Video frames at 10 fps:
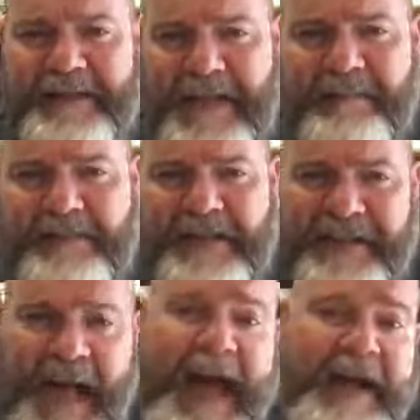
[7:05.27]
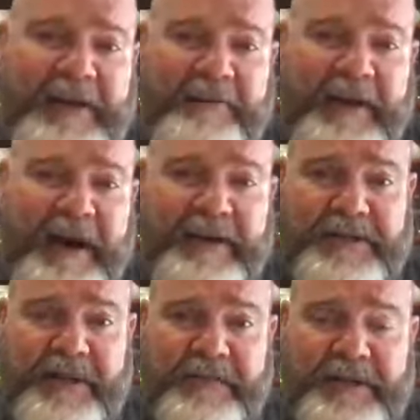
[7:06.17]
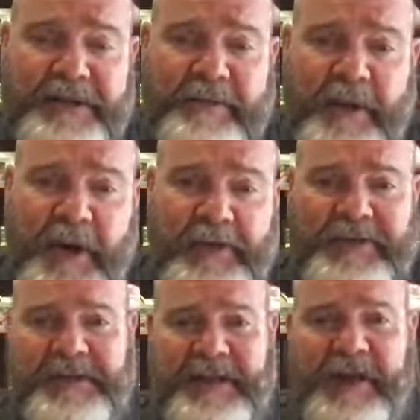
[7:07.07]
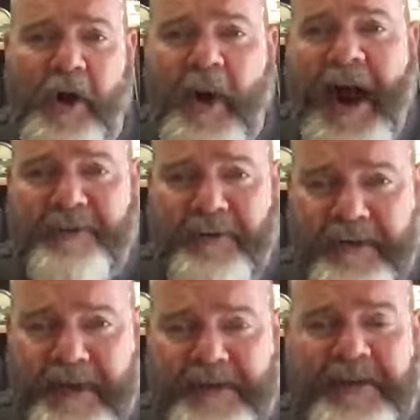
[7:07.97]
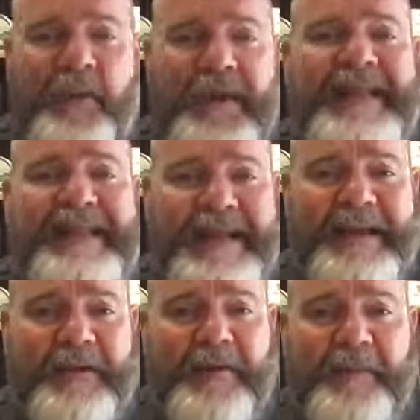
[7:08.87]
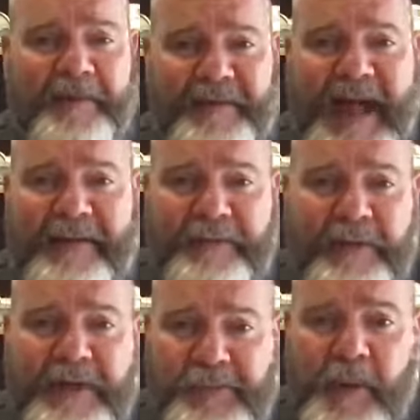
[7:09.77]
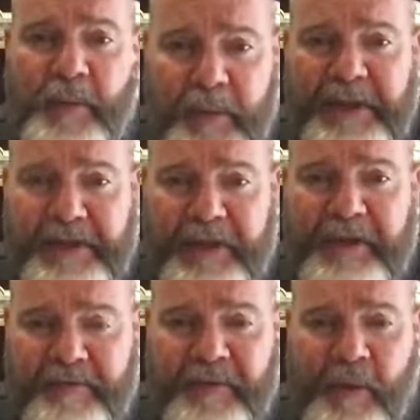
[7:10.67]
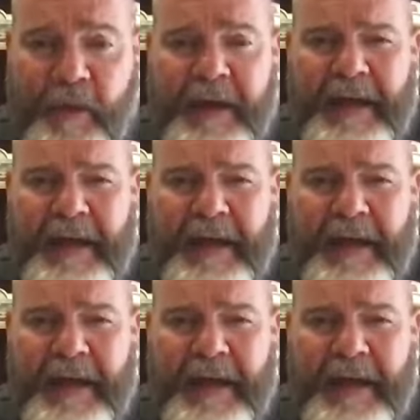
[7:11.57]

tempted to act upon our selfish impulses and go after things that we think are going to provide for us what we're really looking for.